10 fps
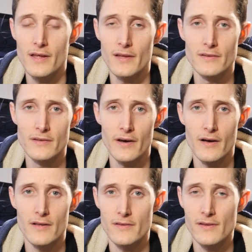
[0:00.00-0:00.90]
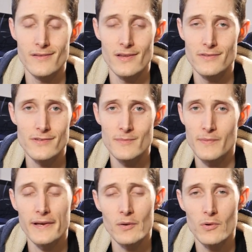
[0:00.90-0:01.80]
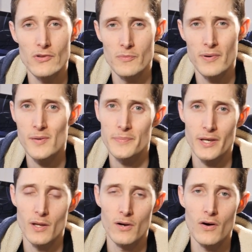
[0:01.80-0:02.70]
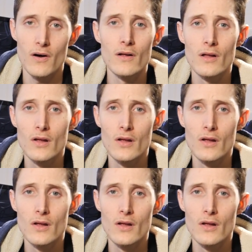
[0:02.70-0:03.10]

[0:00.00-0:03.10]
and it seemed like it wasn't pumping at all.